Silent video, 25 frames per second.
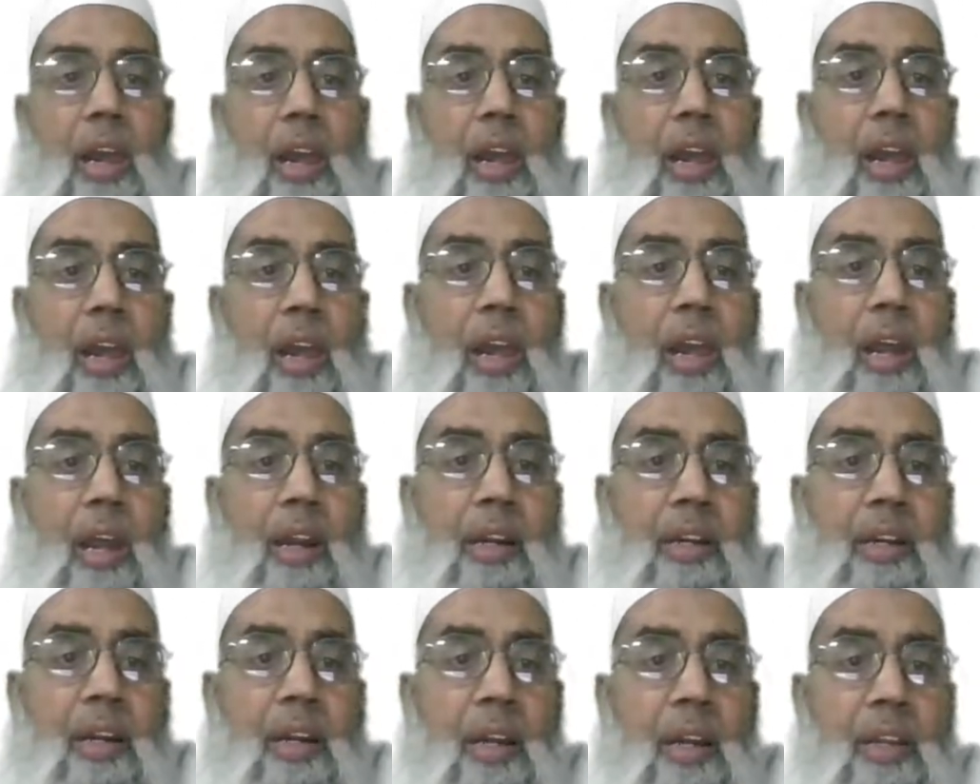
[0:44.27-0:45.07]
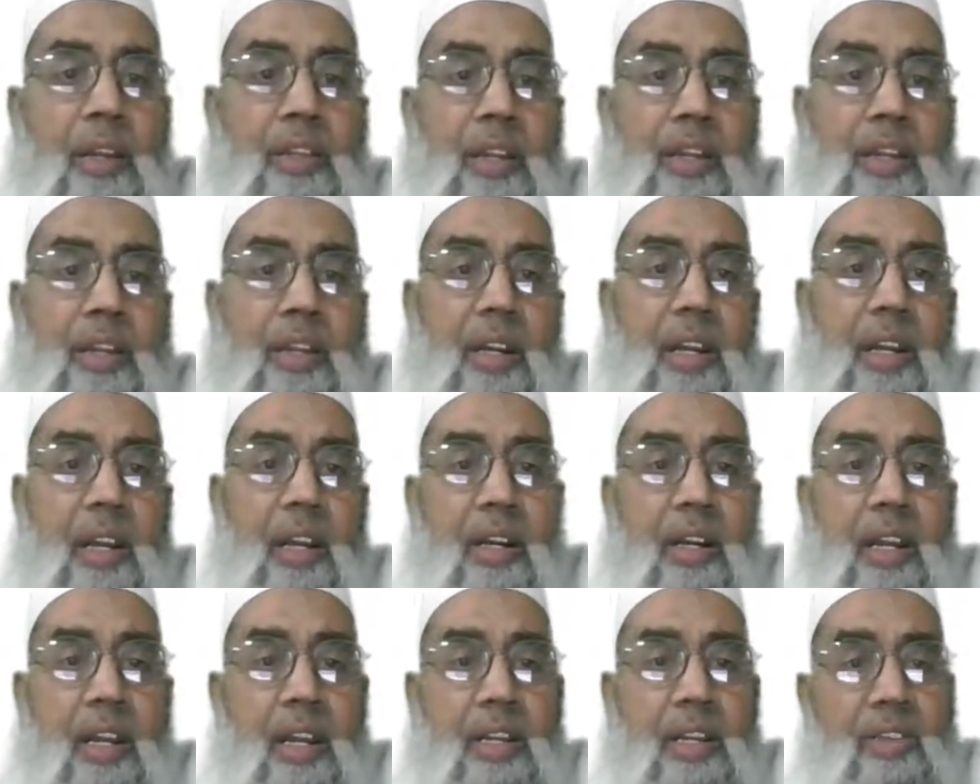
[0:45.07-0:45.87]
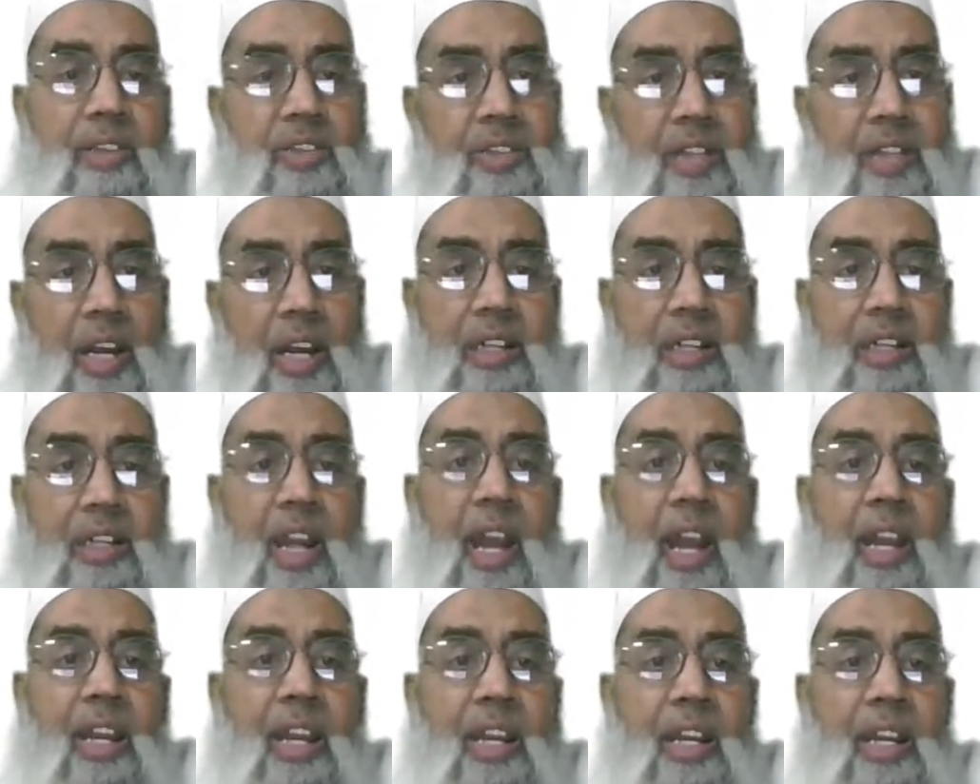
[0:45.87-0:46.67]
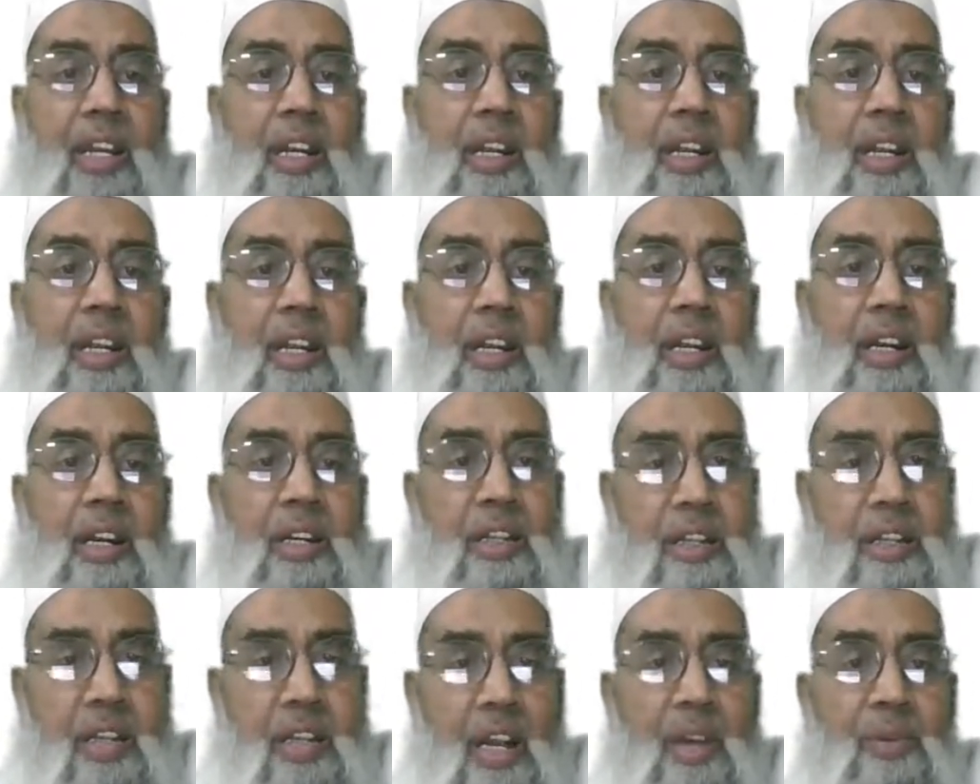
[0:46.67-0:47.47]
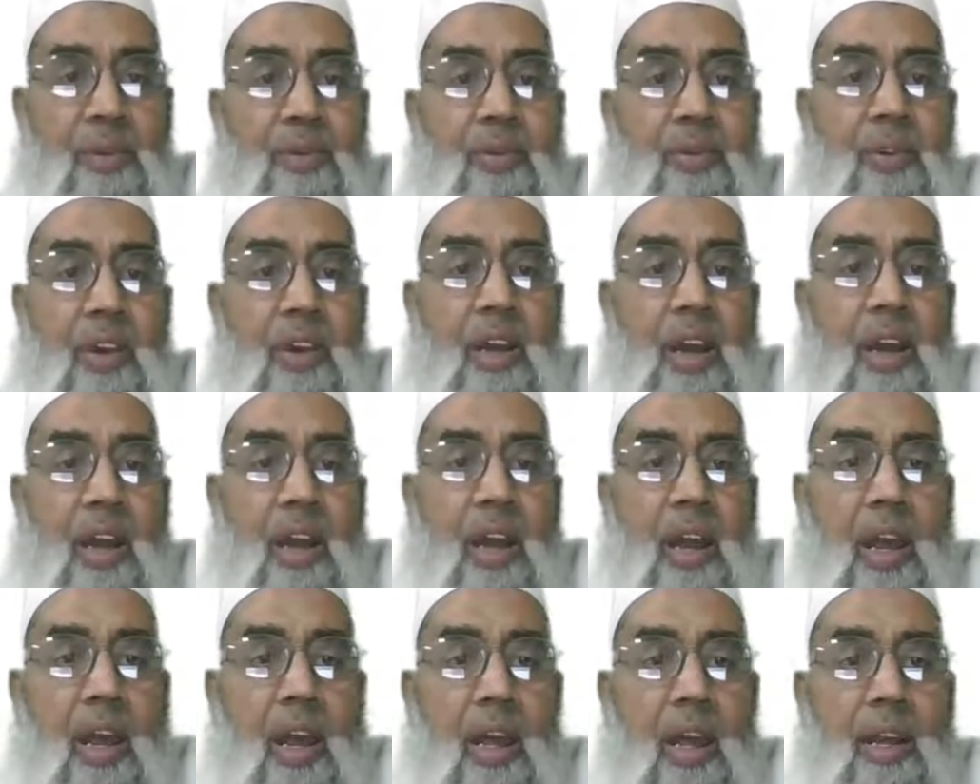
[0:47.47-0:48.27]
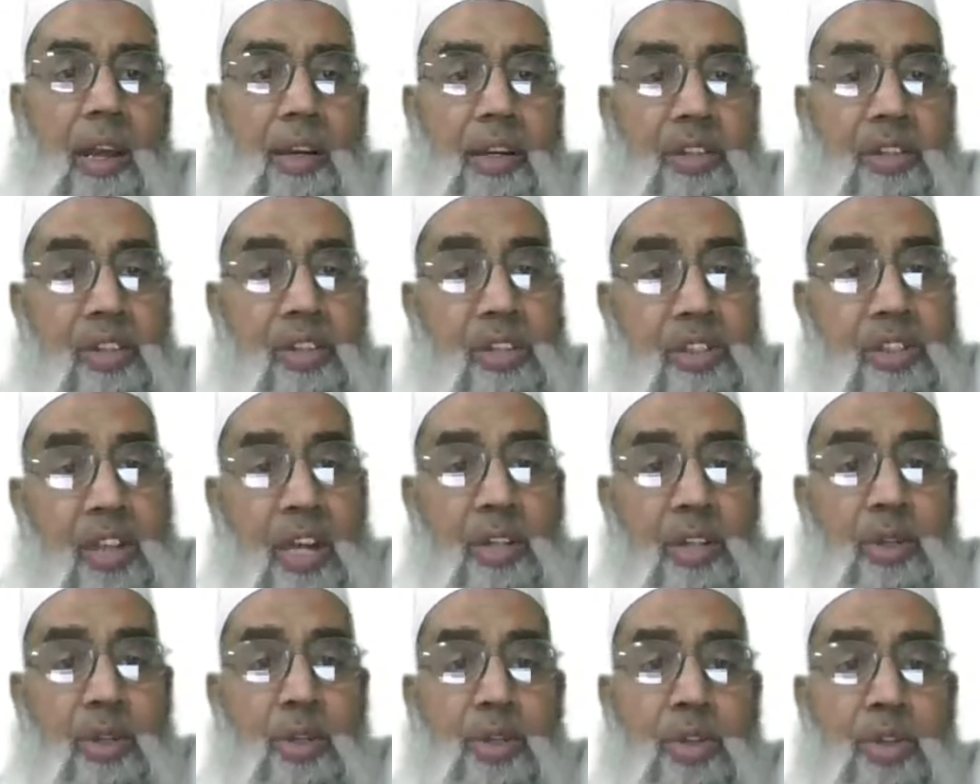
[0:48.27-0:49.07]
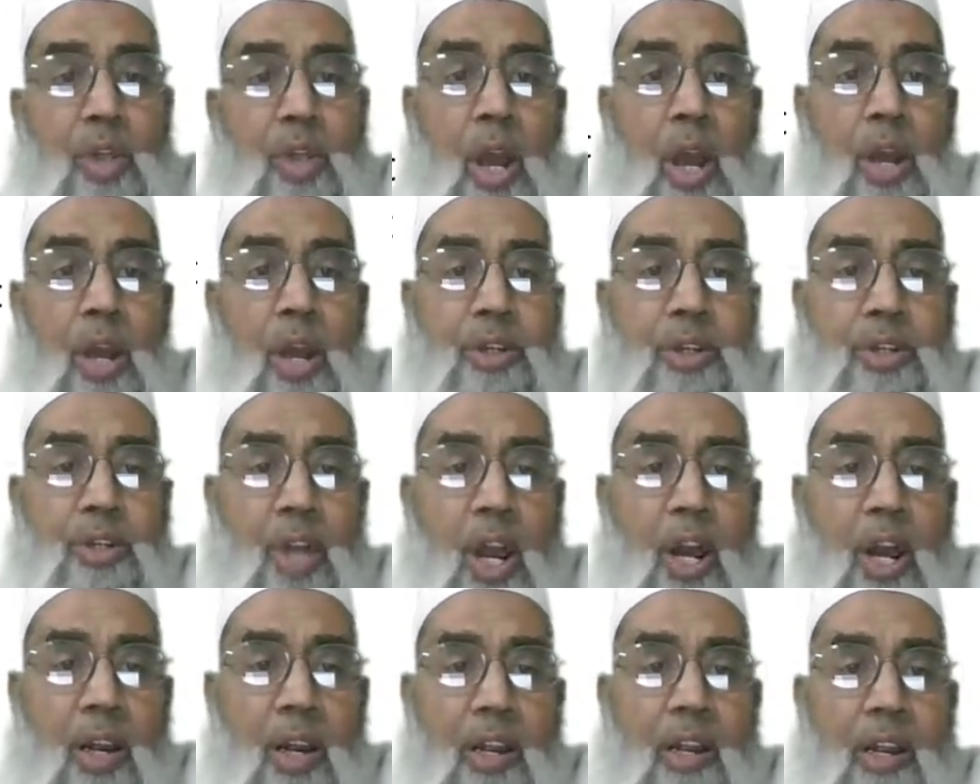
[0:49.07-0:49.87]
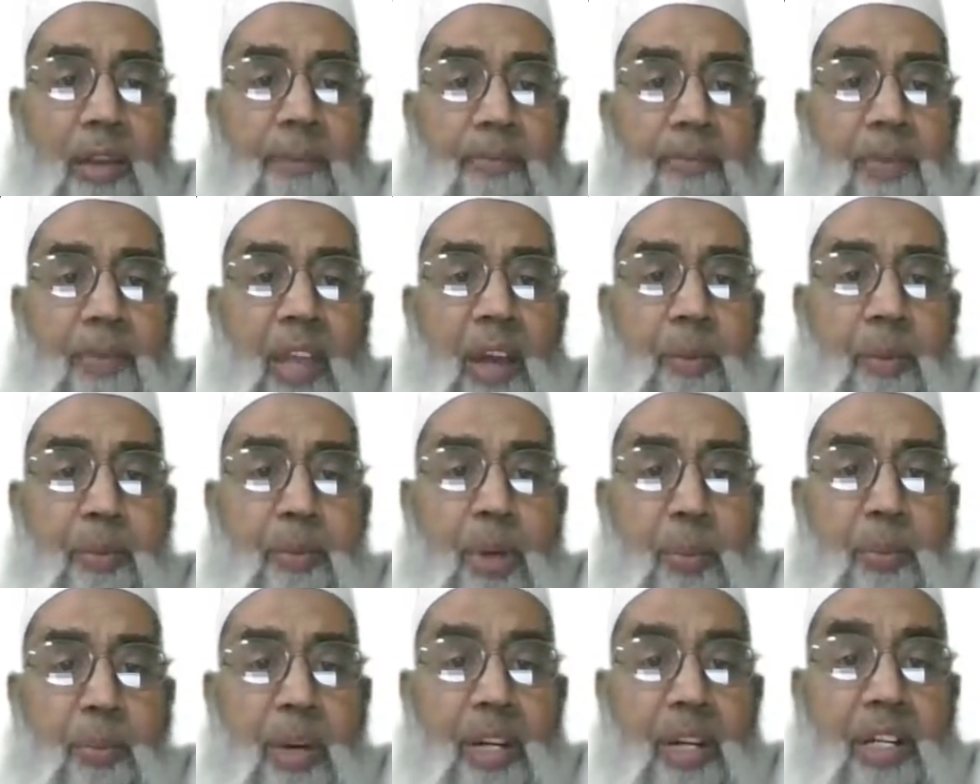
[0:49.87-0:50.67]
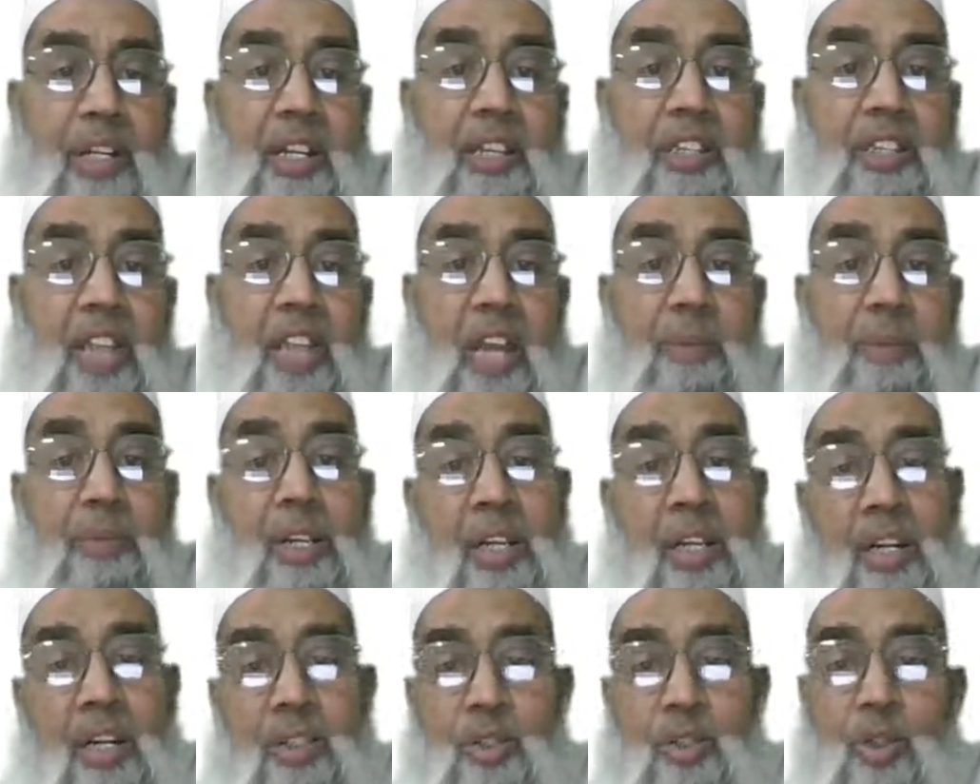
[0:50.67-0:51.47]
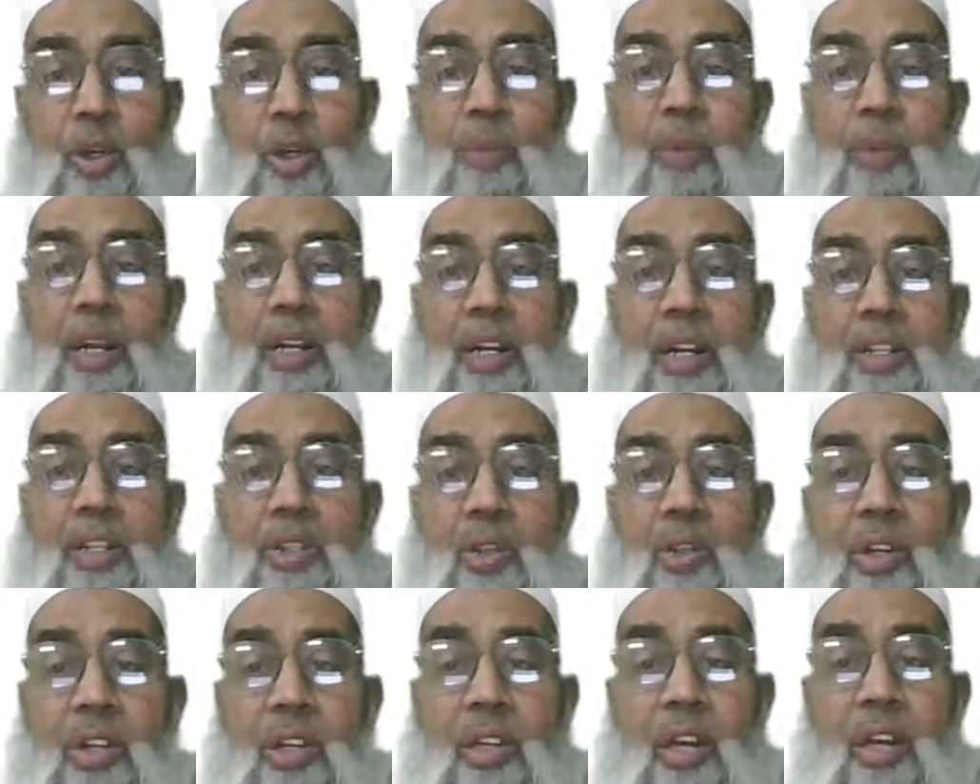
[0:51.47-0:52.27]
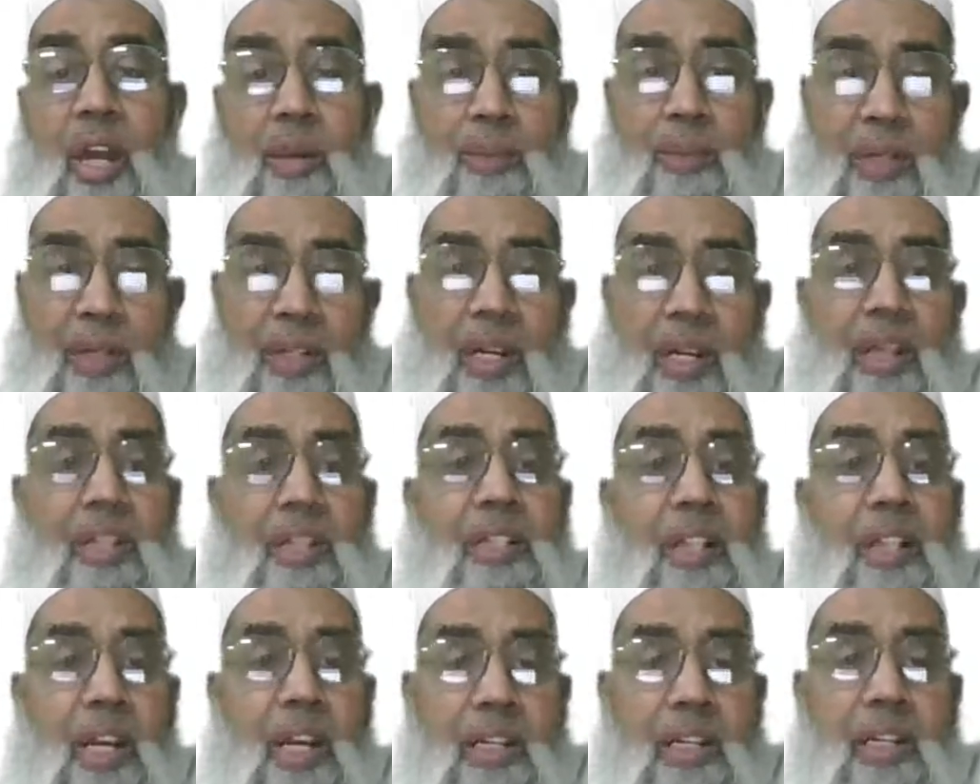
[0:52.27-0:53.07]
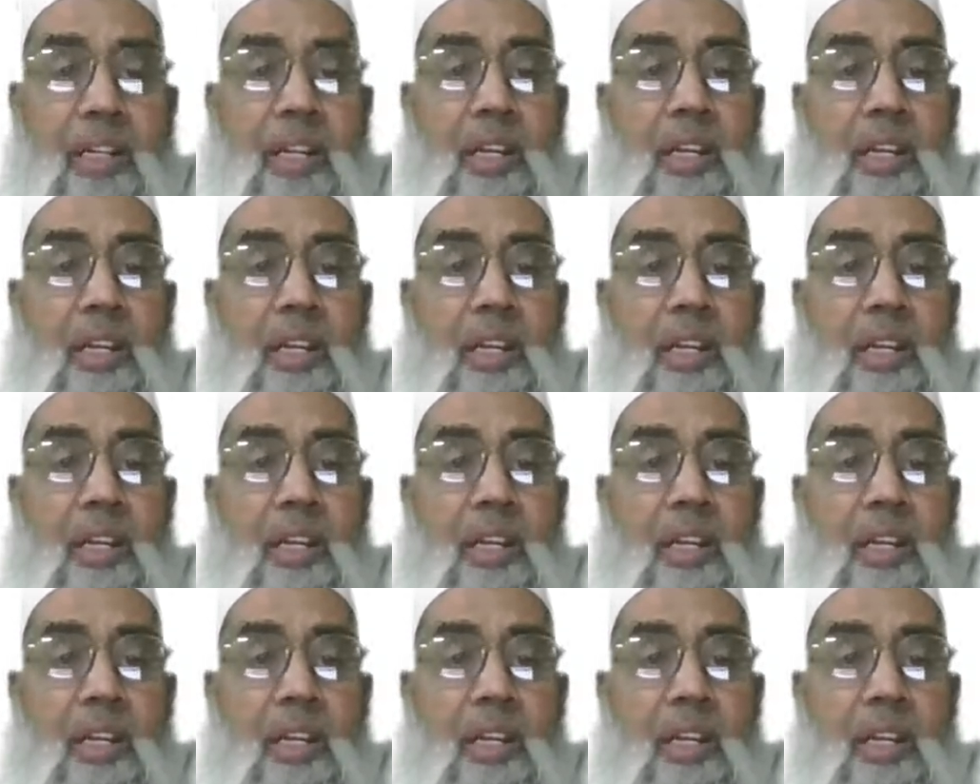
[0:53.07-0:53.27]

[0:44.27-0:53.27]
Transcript: and it is ductile, tough, and resistant to shock, and properties can be controlled by controlling carbon content.